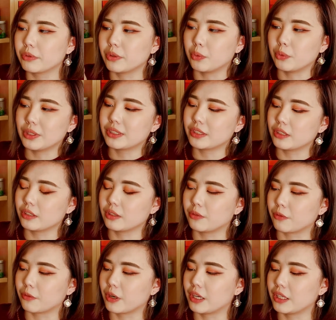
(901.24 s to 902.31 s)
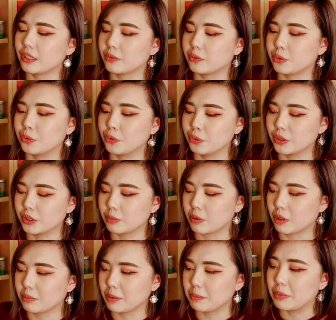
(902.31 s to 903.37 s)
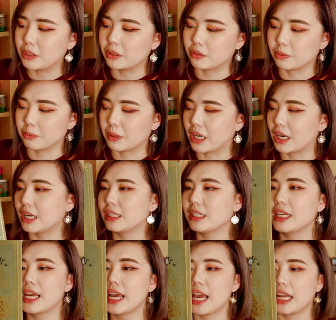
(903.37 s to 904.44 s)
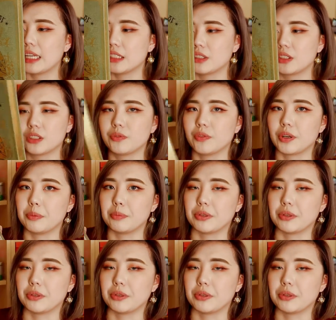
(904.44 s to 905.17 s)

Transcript: with the wizard on the front, who is probably Beedle the Bard, and it's just very